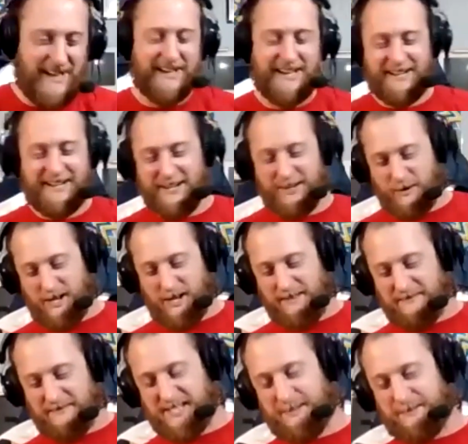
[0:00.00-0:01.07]
yeah, getting to
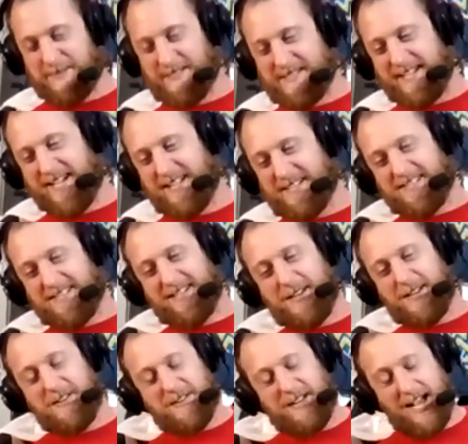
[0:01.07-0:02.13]
crawl up someone's ass,
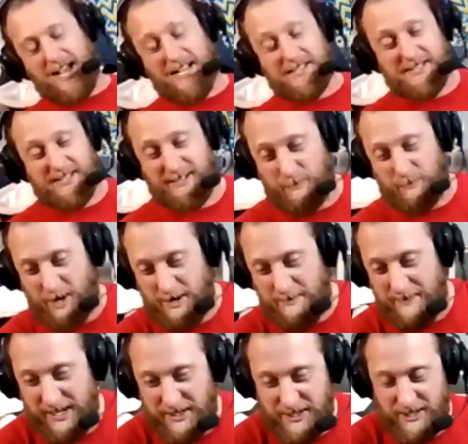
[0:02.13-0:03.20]
and dude, I still
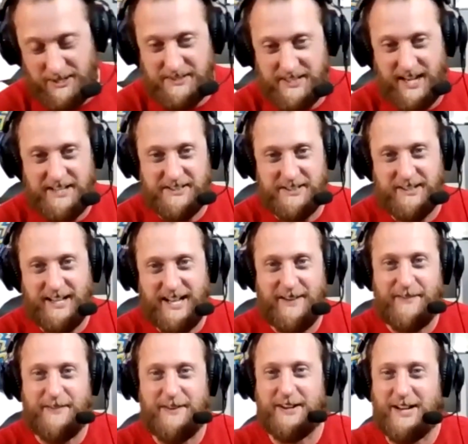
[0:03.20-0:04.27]
wear my shirts. I still
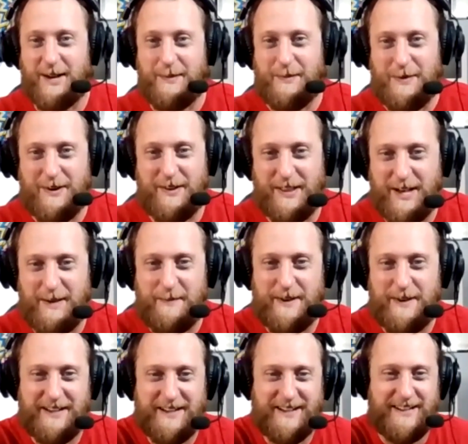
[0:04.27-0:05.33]
have a number of them,
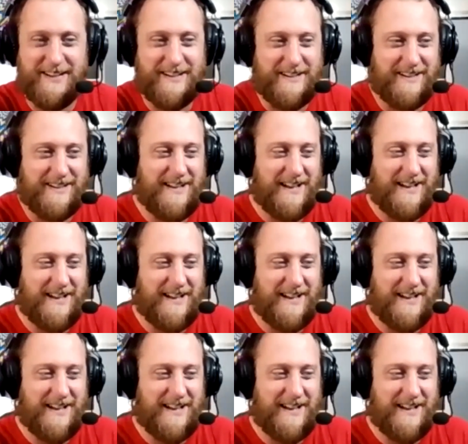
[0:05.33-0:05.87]
and uh,